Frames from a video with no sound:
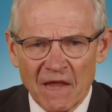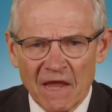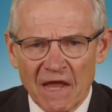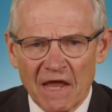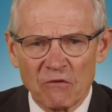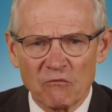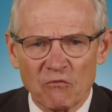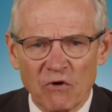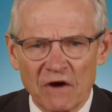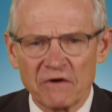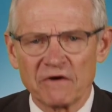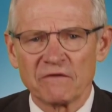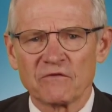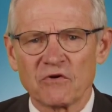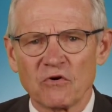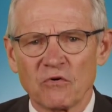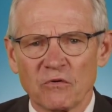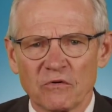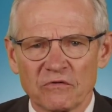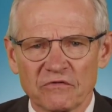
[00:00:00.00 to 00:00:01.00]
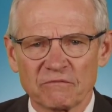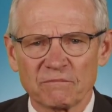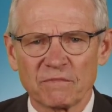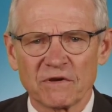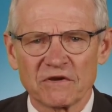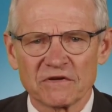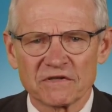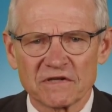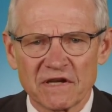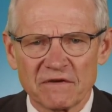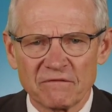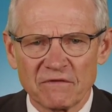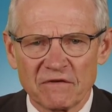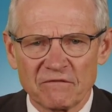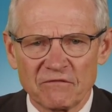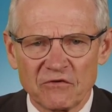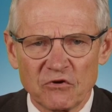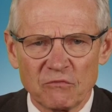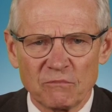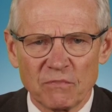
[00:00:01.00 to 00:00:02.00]
It won't, of course, because even
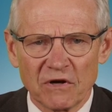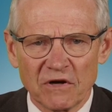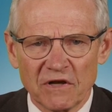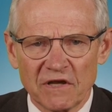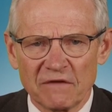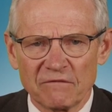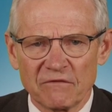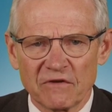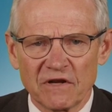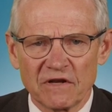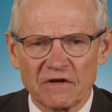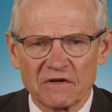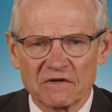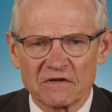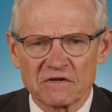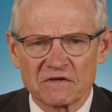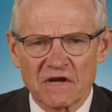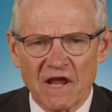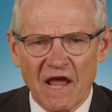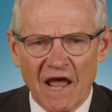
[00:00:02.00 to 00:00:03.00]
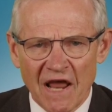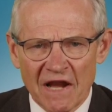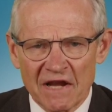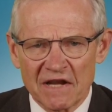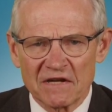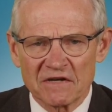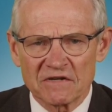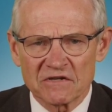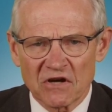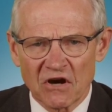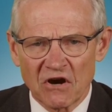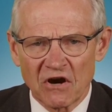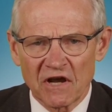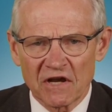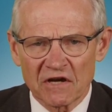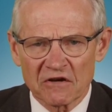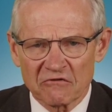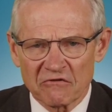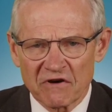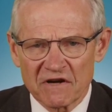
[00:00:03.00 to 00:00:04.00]
if you believe that an
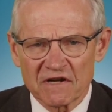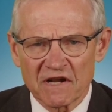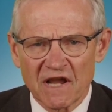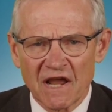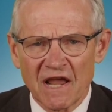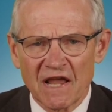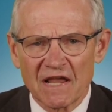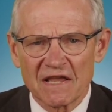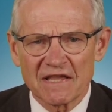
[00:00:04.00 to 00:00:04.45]
entire grid